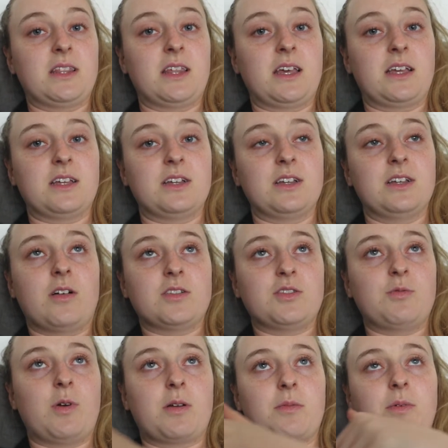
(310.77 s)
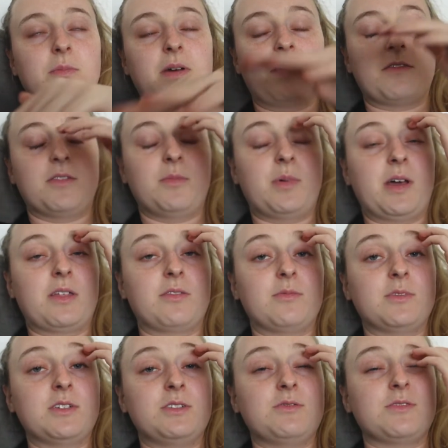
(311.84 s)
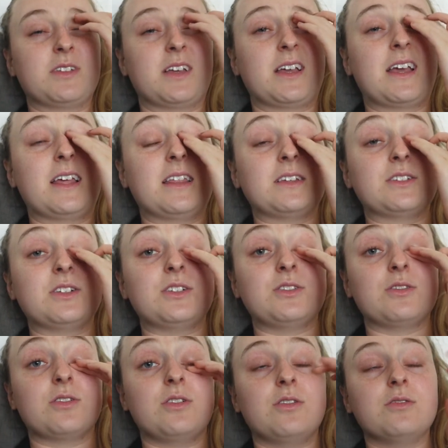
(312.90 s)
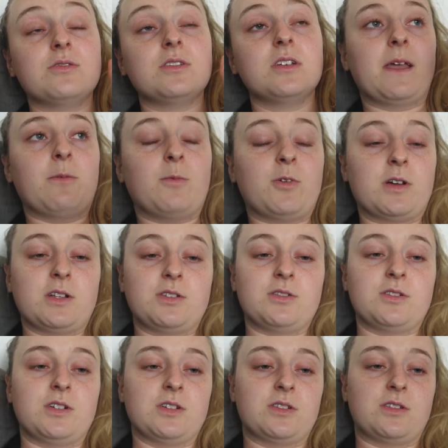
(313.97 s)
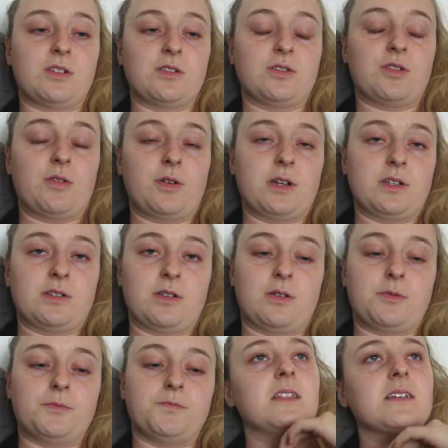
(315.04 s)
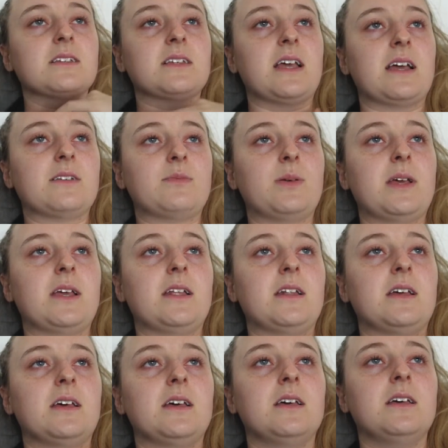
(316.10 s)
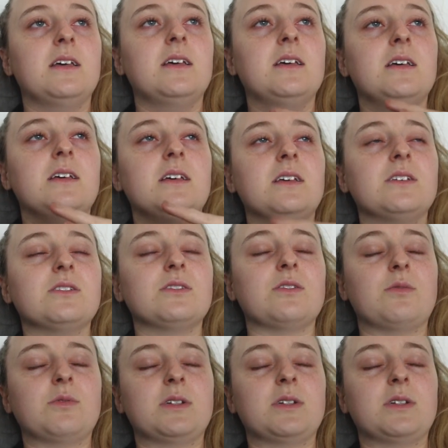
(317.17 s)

Like, she walked me back from the bathroom and she was like, okay, let's change your clothes and we'll get your discharge going. So this gas pain, so